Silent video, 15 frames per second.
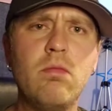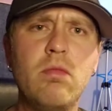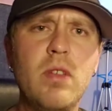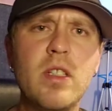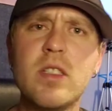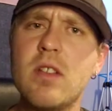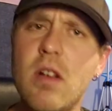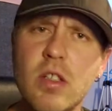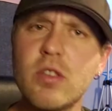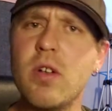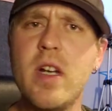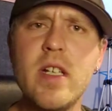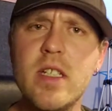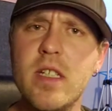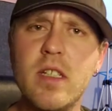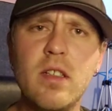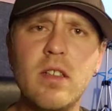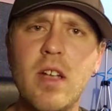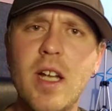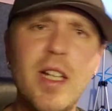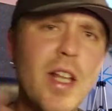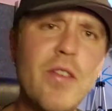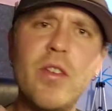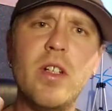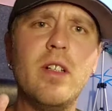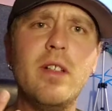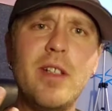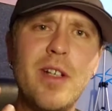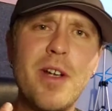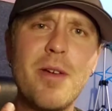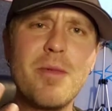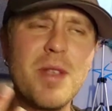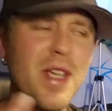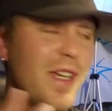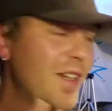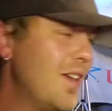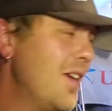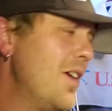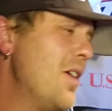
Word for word: This song's crazy. I love it. You know what I'm saying?